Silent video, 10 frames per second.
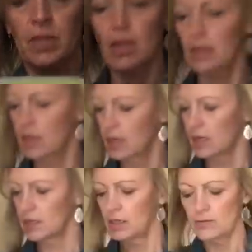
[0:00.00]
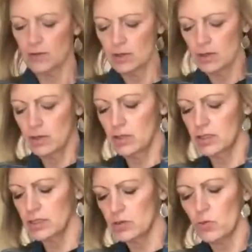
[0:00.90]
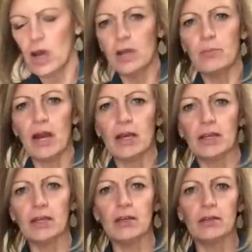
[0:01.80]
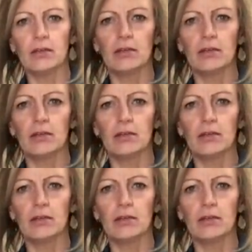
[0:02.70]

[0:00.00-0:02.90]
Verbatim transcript: And then even a, this is a wide backing.